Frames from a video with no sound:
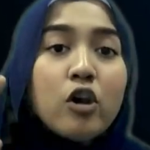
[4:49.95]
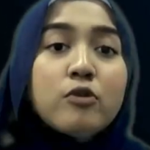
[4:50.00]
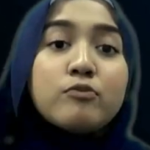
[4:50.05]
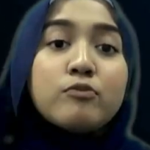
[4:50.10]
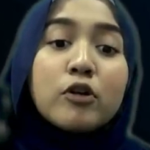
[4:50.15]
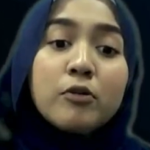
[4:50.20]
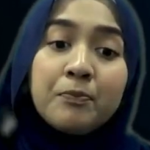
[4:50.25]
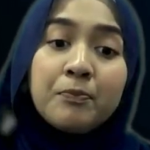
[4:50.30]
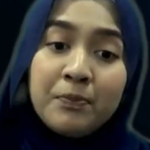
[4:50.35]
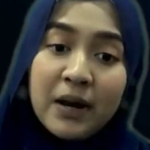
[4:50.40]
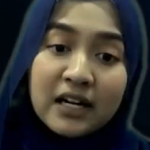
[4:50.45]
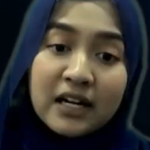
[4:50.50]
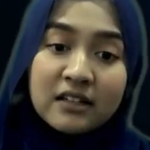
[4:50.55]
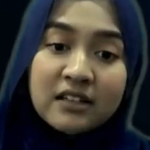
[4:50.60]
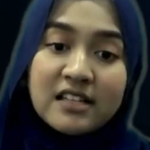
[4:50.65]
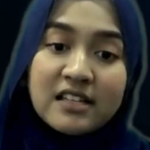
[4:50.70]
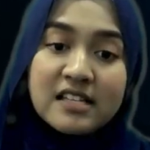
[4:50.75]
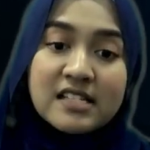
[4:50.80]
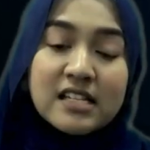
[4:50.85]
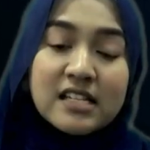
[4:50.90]
or more
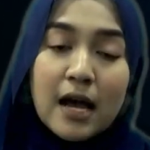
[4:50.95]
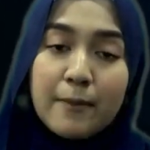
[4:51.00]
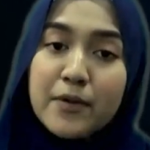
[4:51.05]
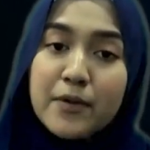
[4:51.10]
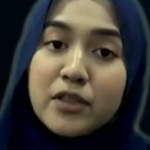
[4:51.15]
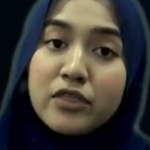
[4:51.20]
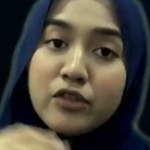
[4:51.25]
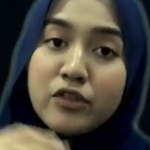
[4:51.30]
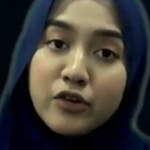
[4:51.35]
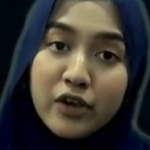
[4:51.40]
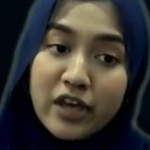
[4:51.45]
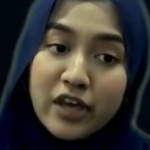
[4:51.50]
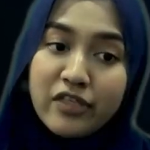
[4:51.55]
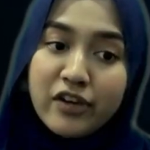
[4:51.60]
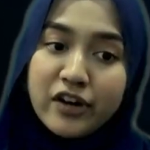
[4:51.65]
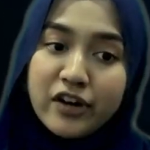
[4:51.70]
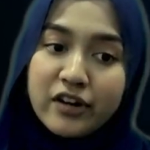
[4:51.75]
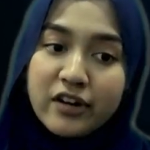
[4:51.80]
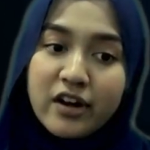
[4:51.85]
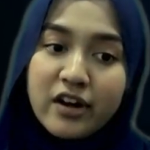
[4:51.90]
parties coming
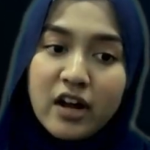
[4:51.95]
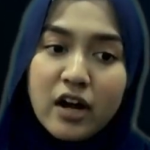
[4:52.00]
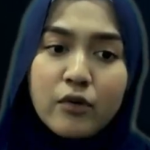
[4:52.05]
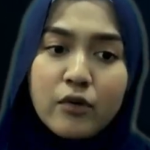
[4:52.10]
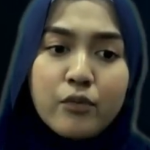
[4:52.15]
together,